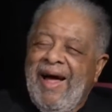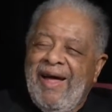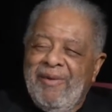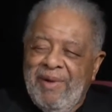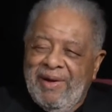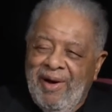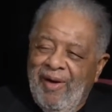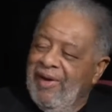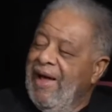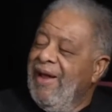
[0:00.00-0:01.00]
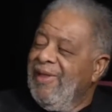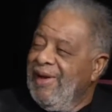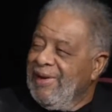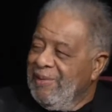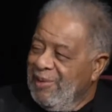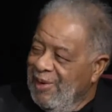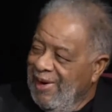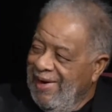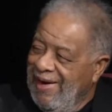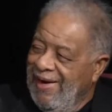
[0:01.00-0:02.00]
You've been called a lot of things, I'm
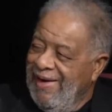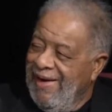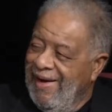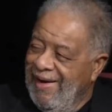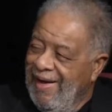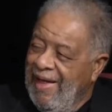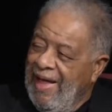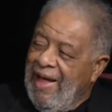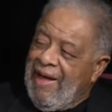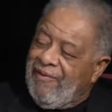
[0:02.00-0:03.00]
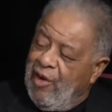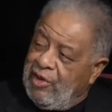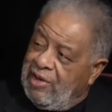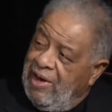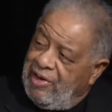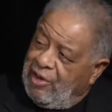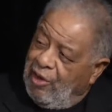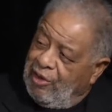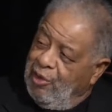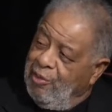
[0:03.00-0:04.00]
sure. First, let's
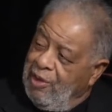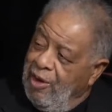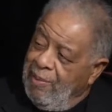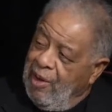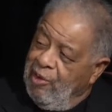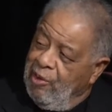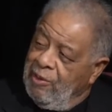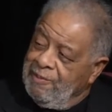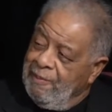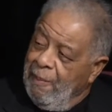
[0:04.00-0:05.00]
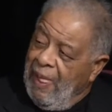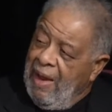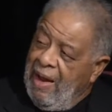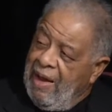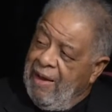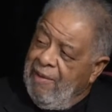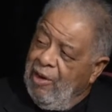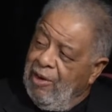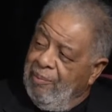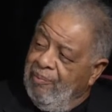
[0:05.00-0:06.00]
talk about you. Give me a
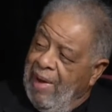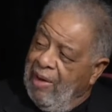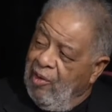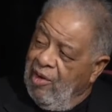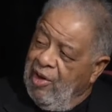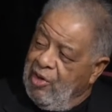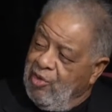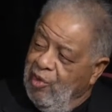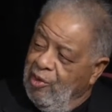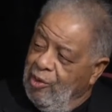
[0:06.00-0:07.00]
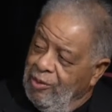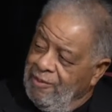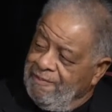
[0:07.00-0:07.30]
little background, history on you.